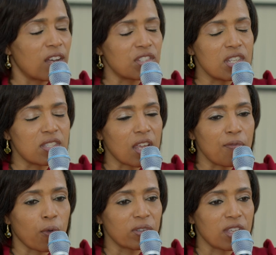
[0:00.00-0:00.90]
She'd say,
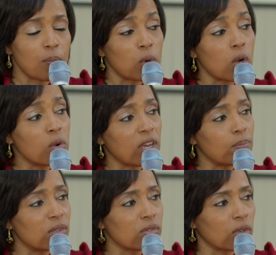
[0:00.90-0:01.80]
for example, go get
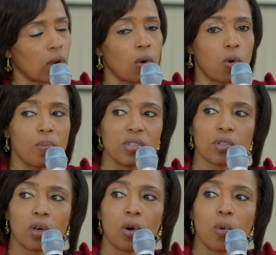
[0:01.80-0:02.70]
Mr. Cole.
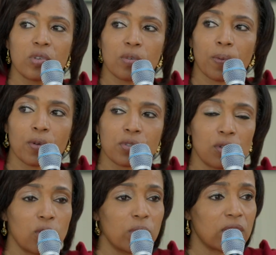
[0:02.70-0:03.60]
Mr. Cole was a
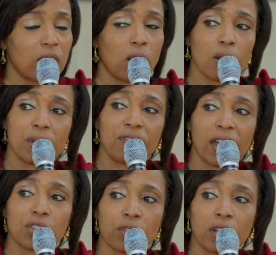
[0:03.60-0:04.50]
person who was an Army
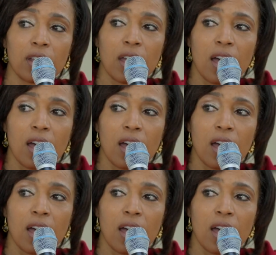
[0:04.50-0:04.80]
veteran.